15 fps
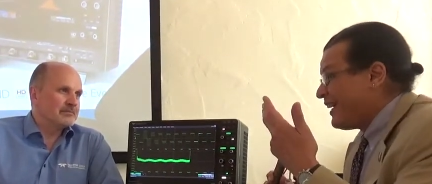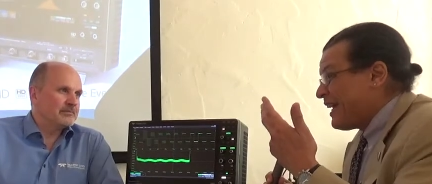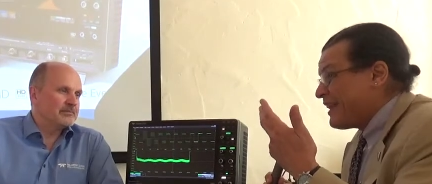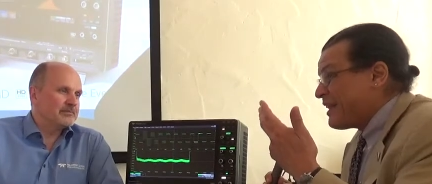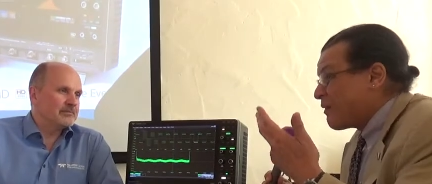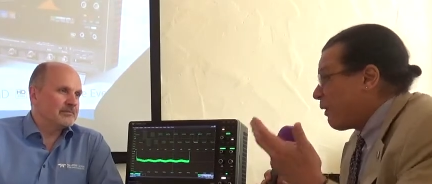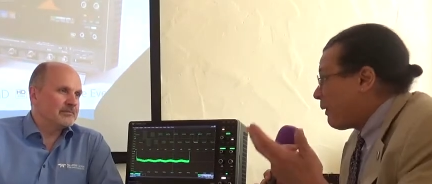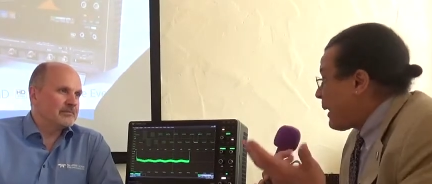
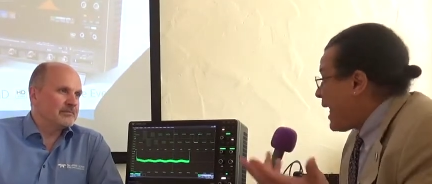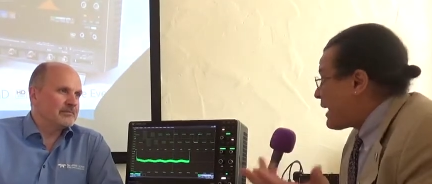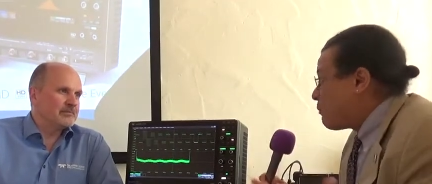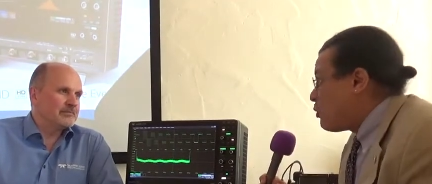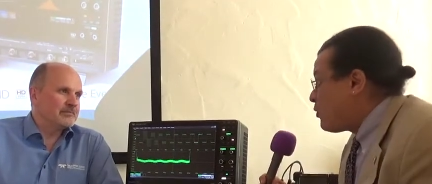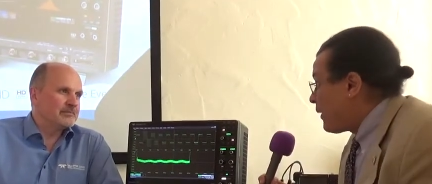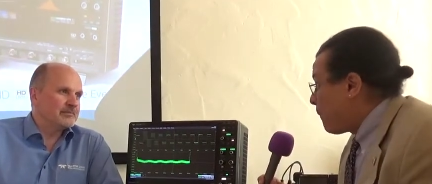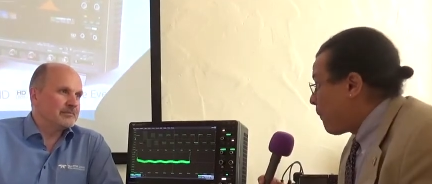Speaker 1: there are a lot of
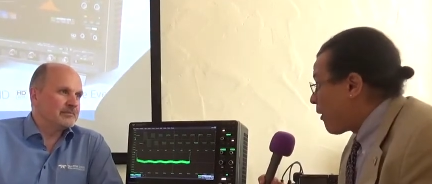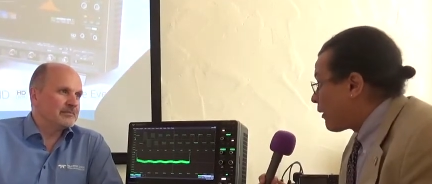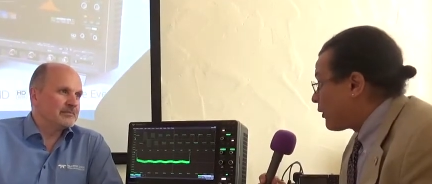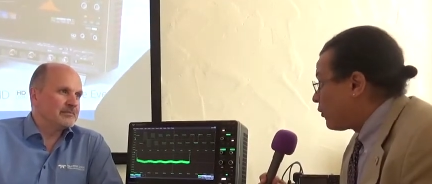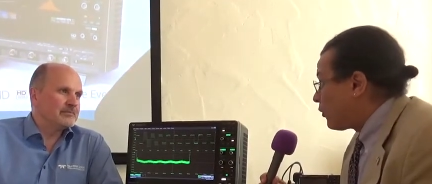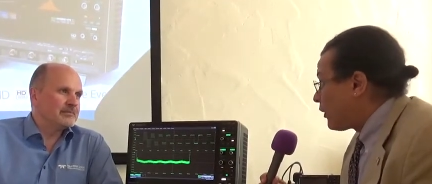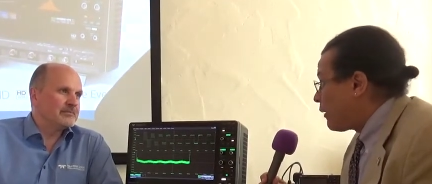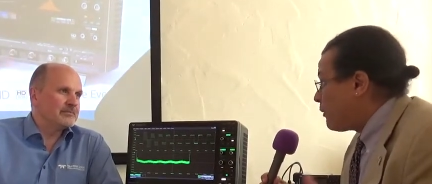moving
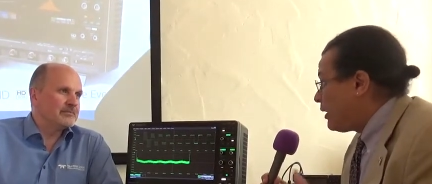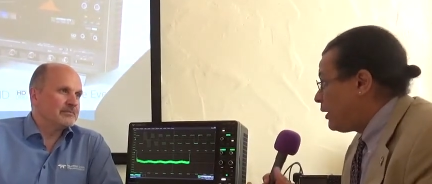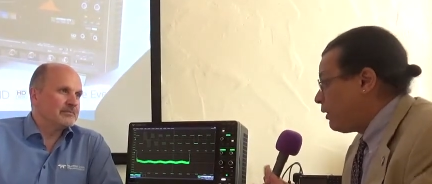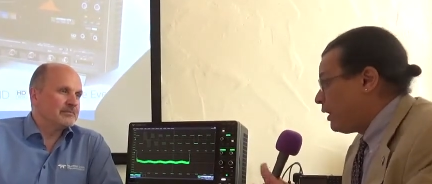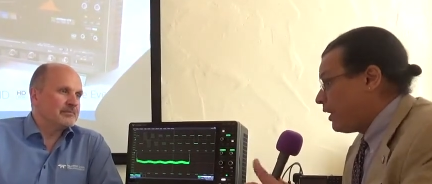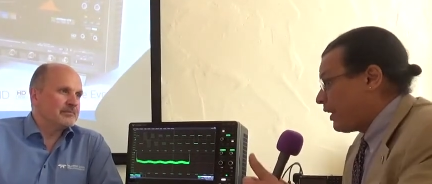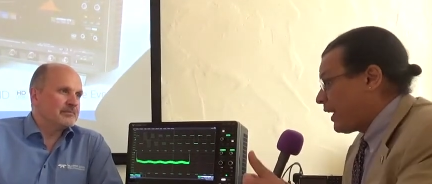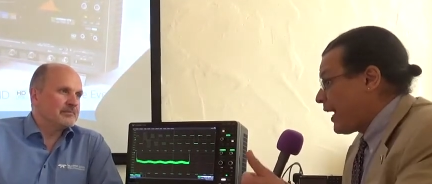parts. I
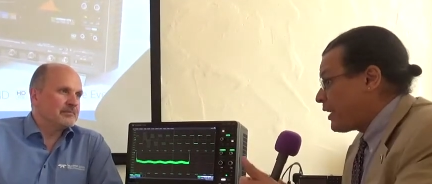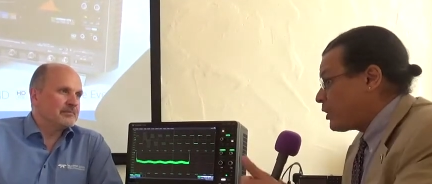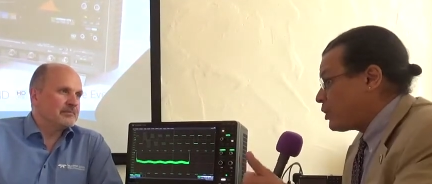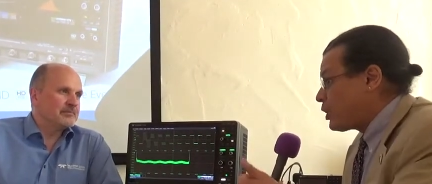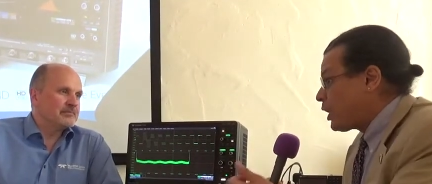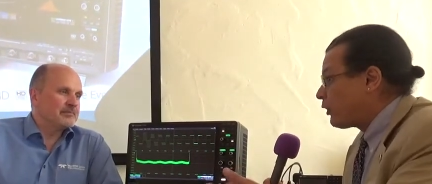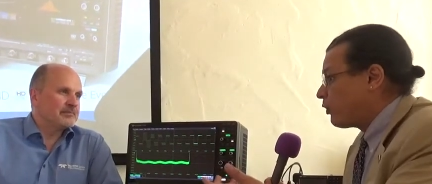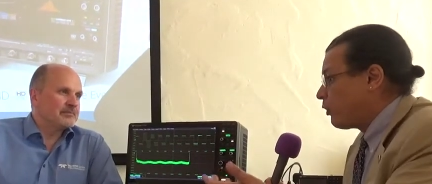mean, it can't
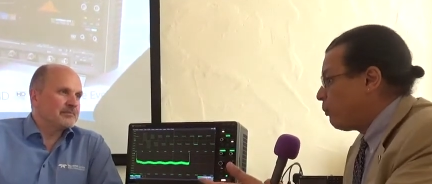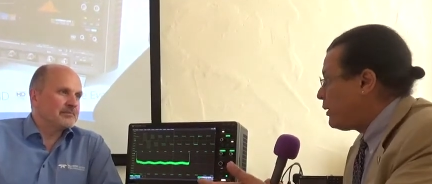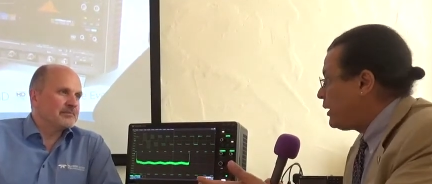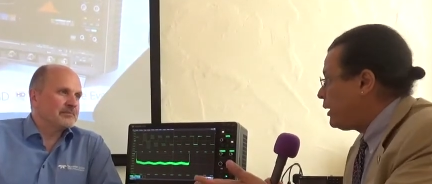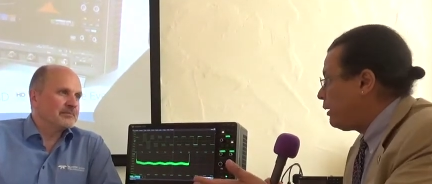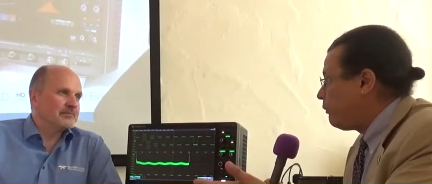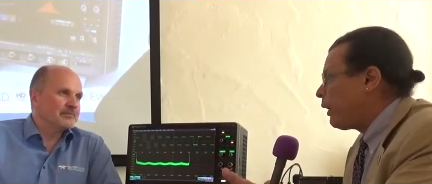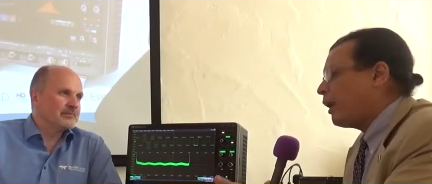just
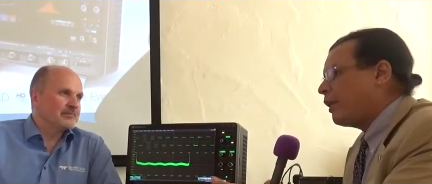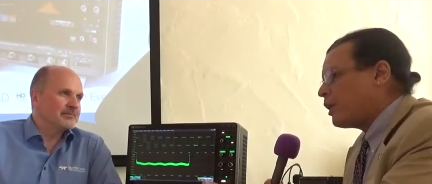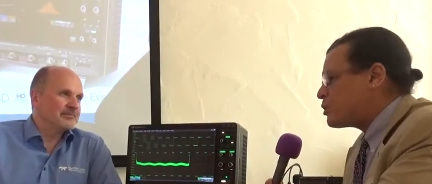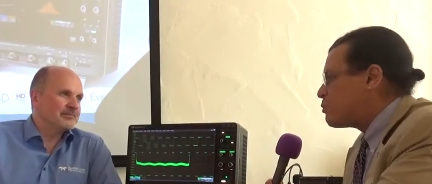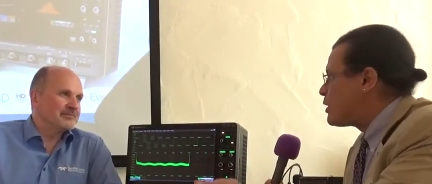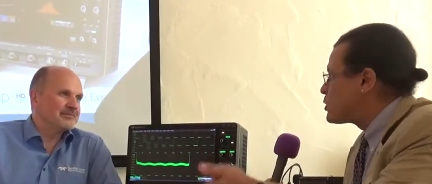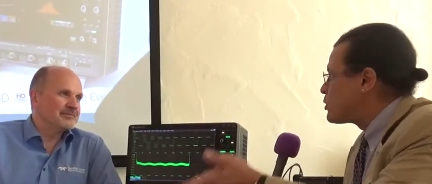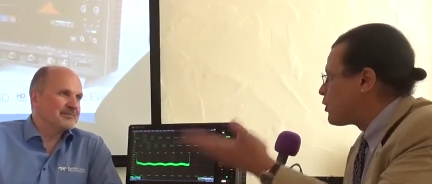be, yeah,
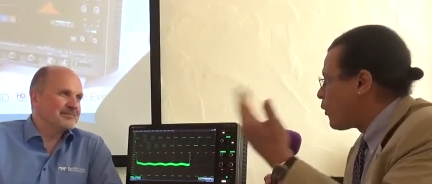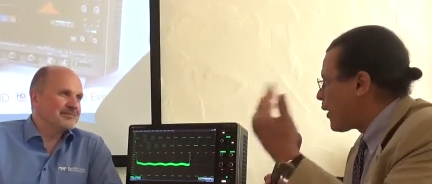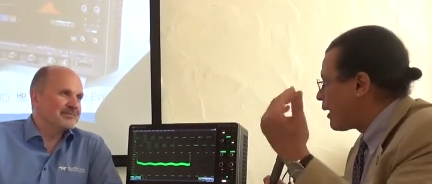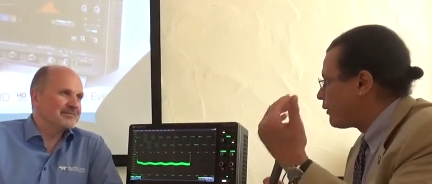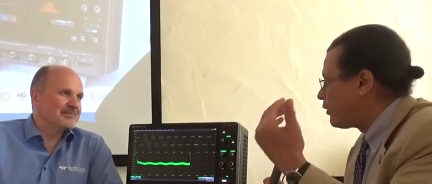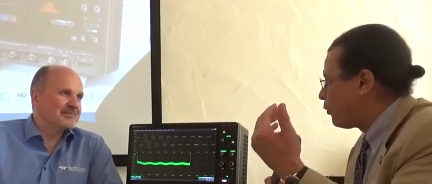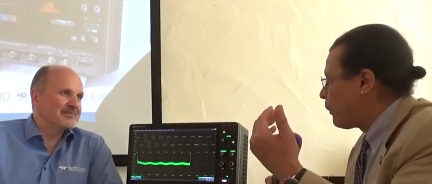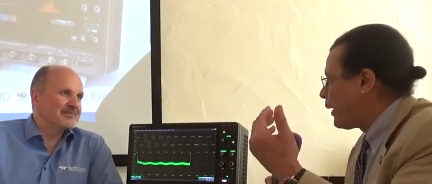let's measure the
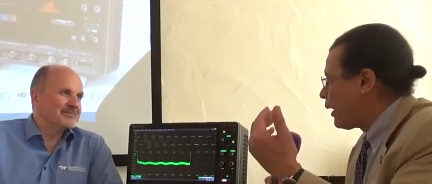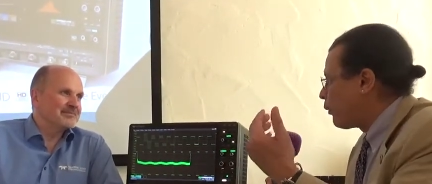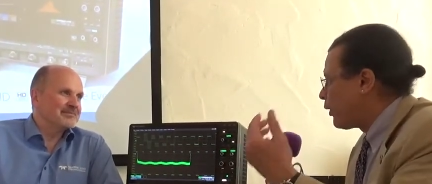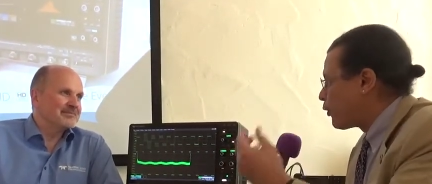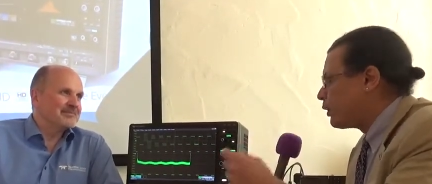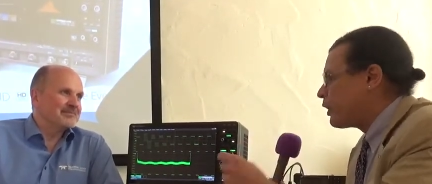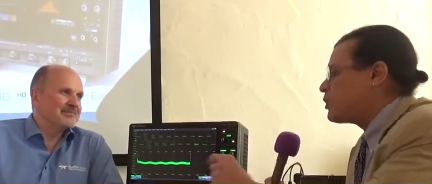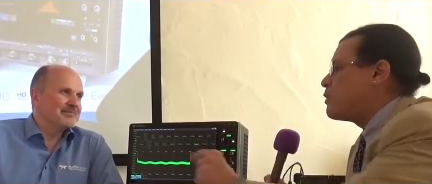wireless
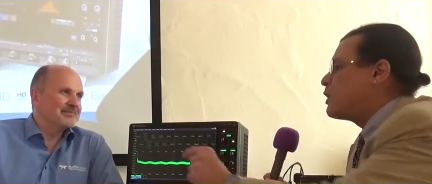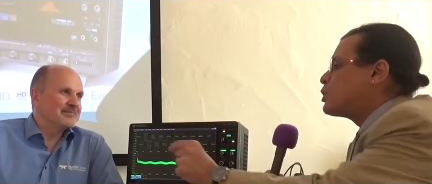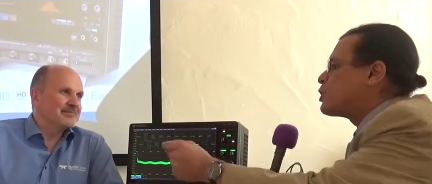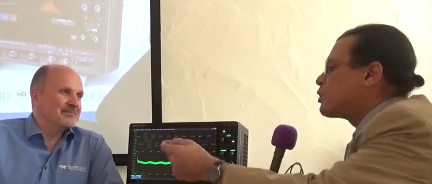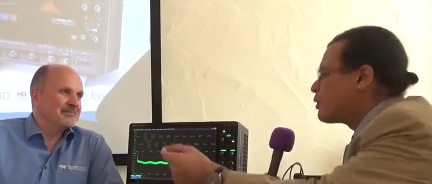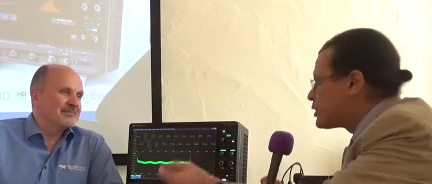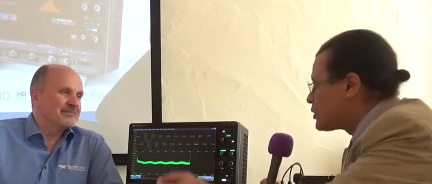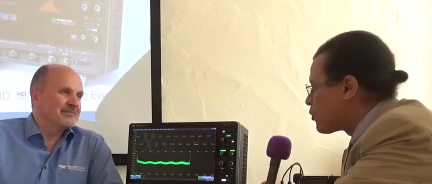bandwidth, or let's make
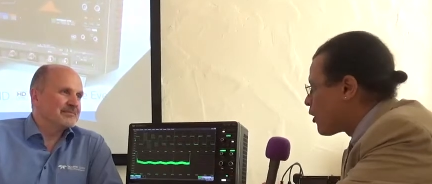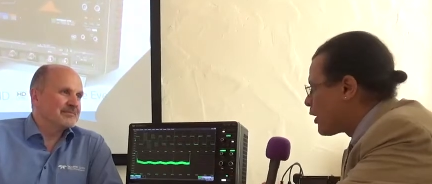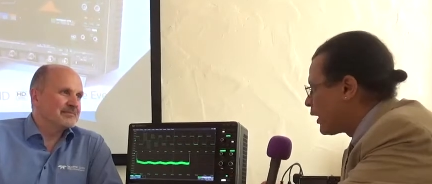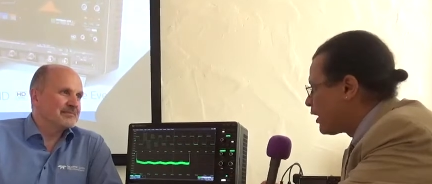sure it's drawing